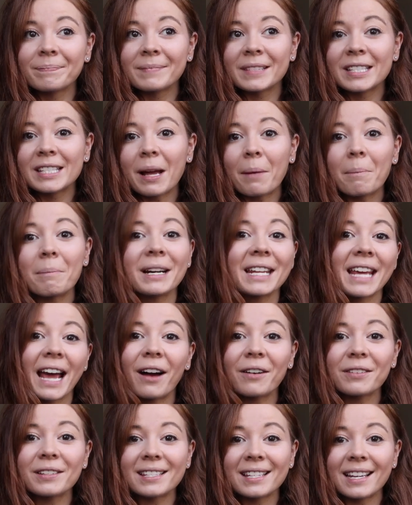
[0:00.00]
somebody
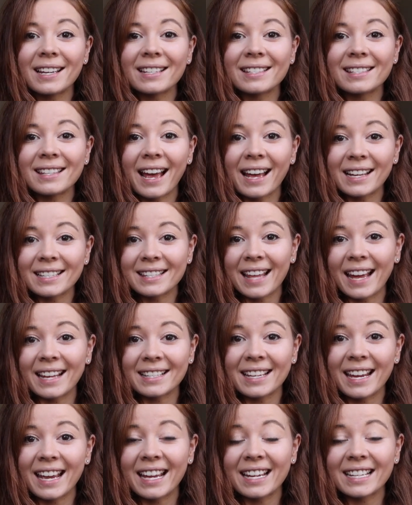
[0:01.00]
else's
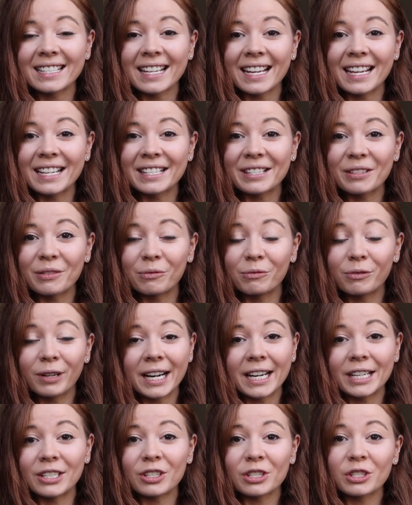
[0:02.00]
aesthetics is
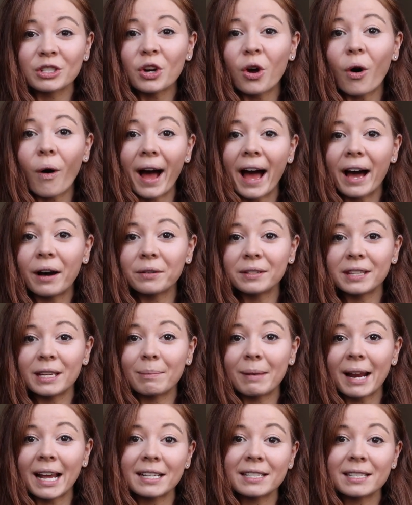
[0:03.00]
really just not a healthy
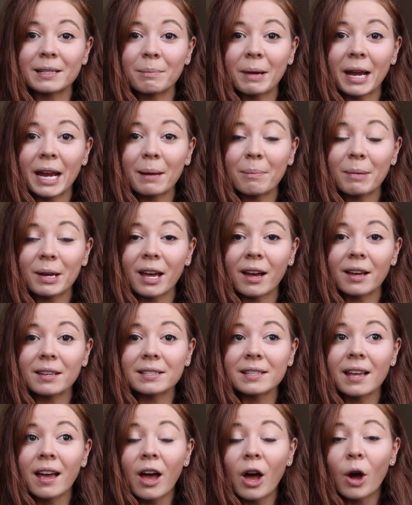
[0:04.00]
place to be,
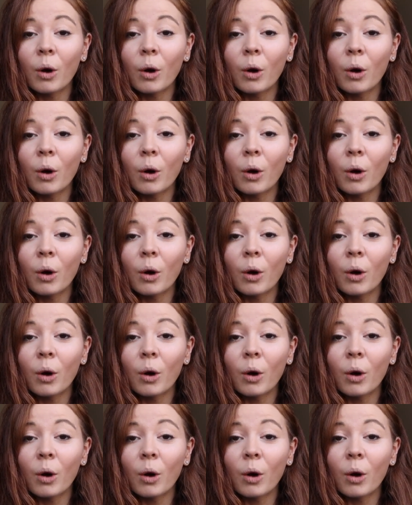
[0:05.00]
because